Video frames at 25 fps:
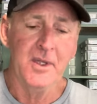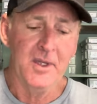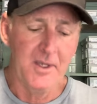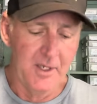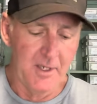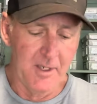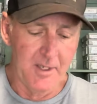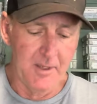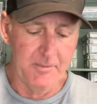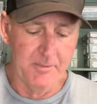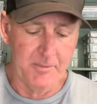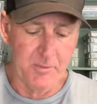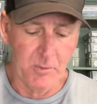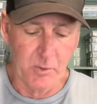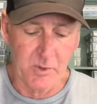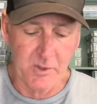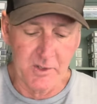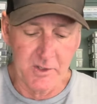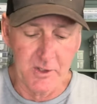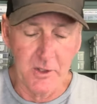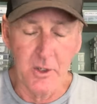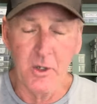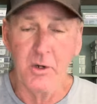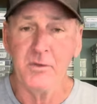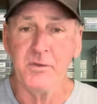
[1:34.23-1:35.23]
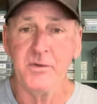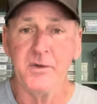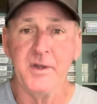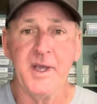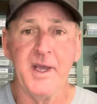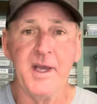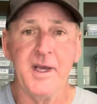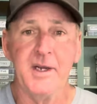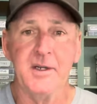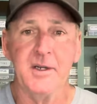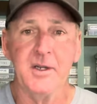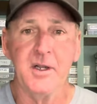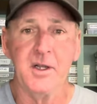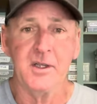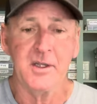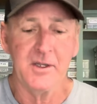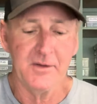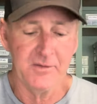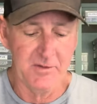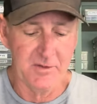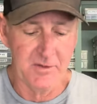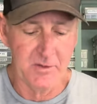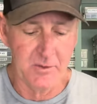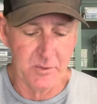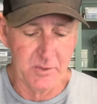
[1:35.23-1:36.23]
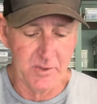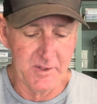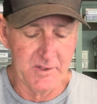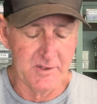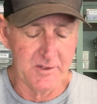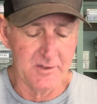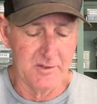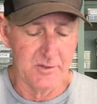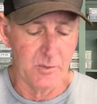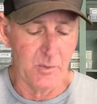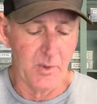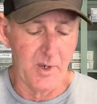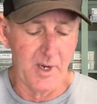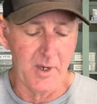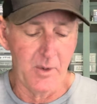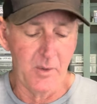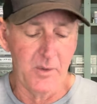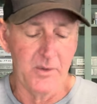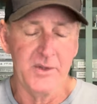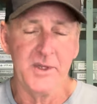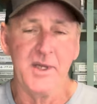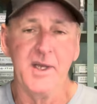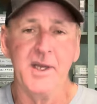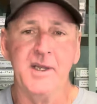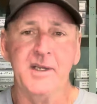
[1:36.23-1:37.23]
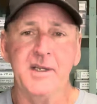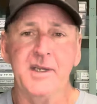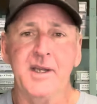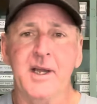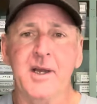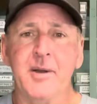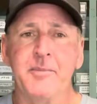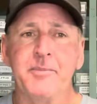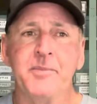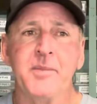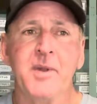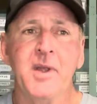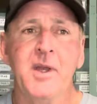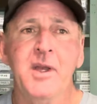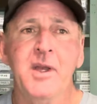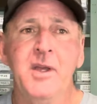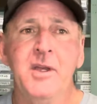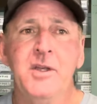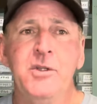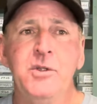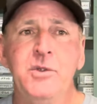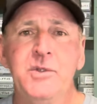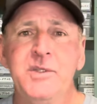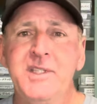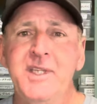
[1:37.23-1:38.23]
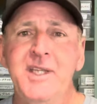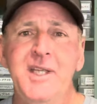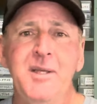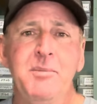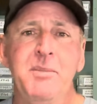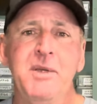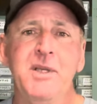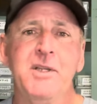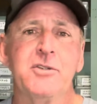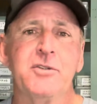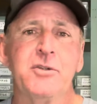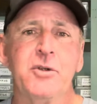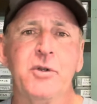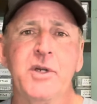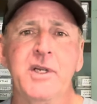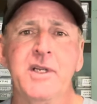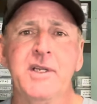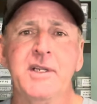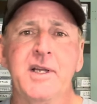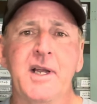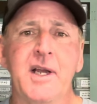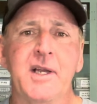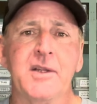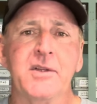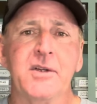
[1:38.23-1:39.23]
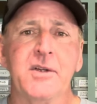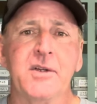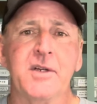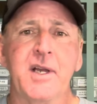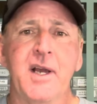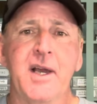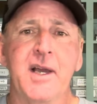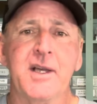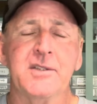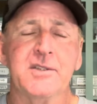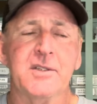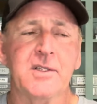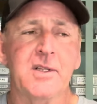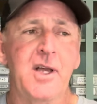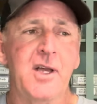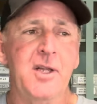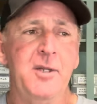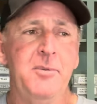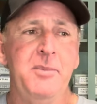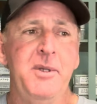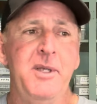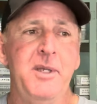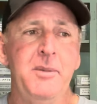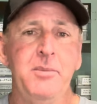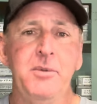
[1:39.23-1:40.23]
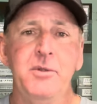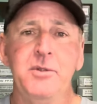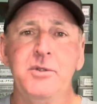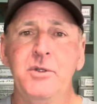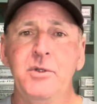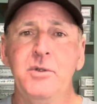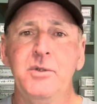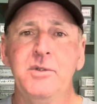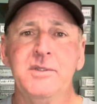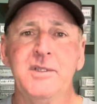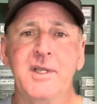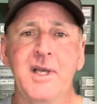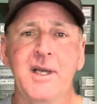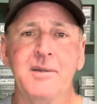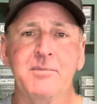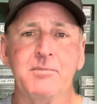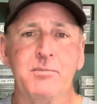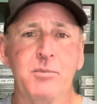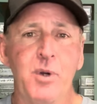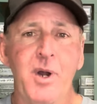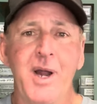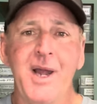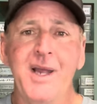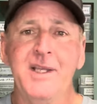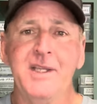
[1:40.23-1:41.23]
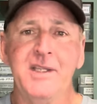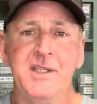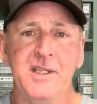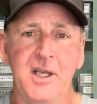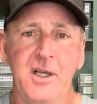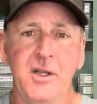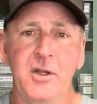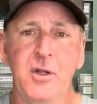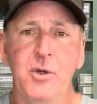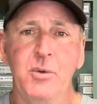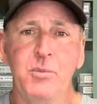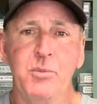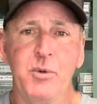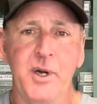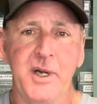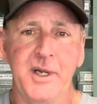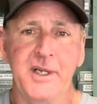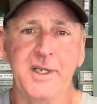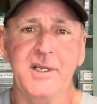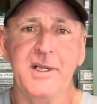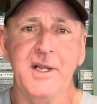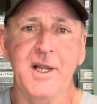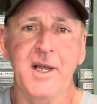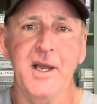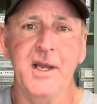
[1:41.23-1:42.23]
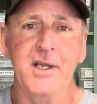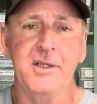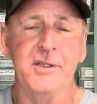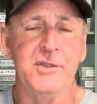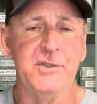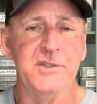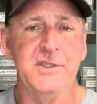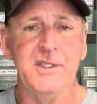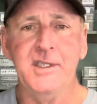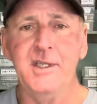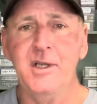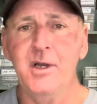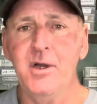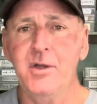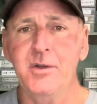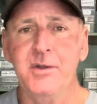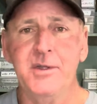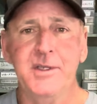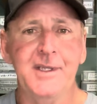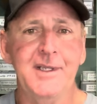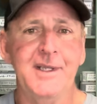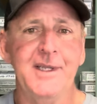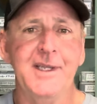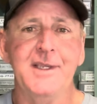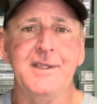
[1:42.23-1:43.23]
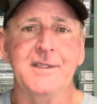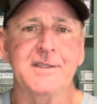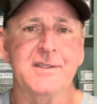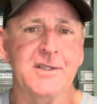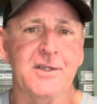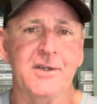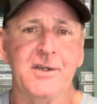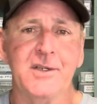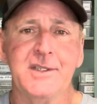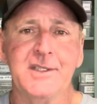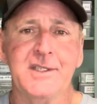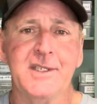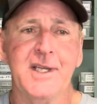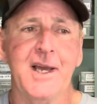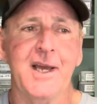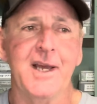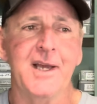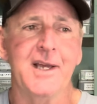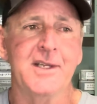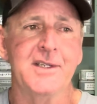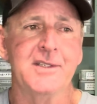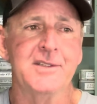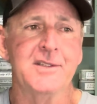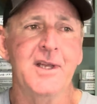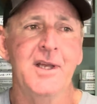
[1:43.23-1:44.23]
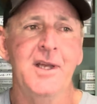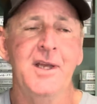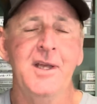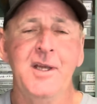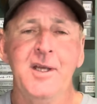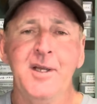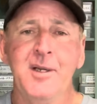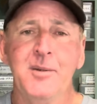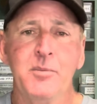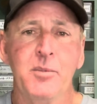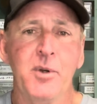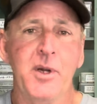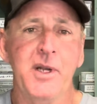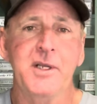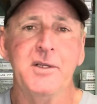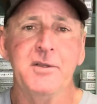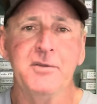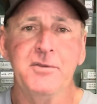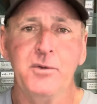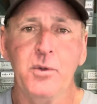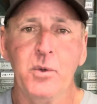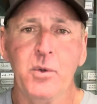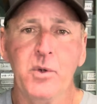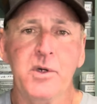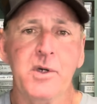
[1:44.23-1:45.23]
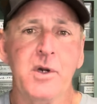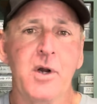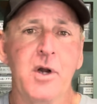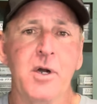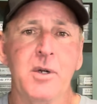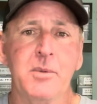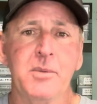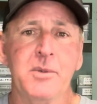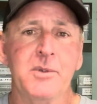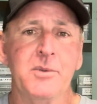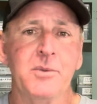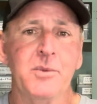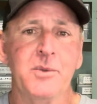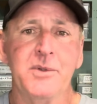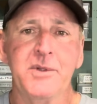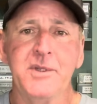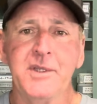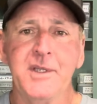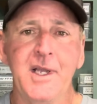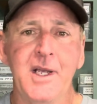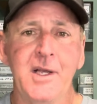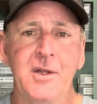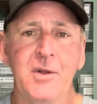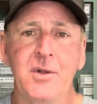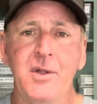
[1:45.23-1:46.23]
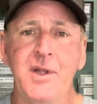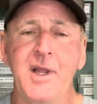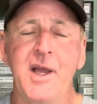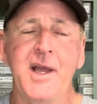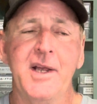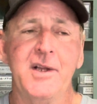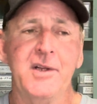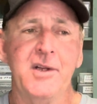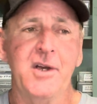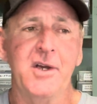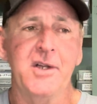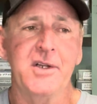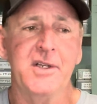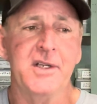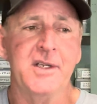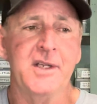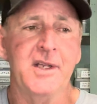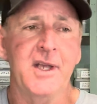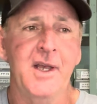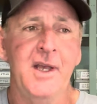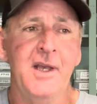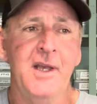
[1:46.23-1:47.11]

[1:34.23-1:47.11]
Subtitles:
We're going to go over that, and I'll give you the reasons why with that. Now, you see a big trend out there, guys. A lot of people use that bright yellow braided line. You see all the Elite Series guys braid the fluorocarbon with the yellow line on it.